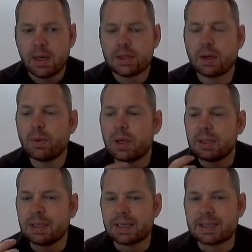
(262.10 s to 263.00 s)
So
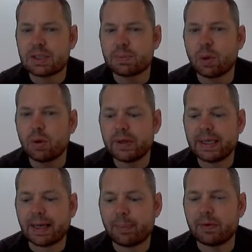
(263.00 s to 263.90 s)
that's a small
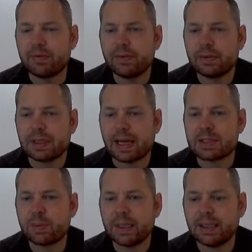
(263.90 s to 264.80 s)
recap of
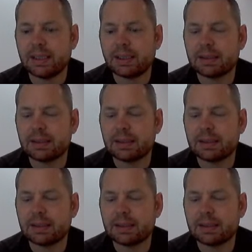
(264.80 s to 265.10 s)
last week.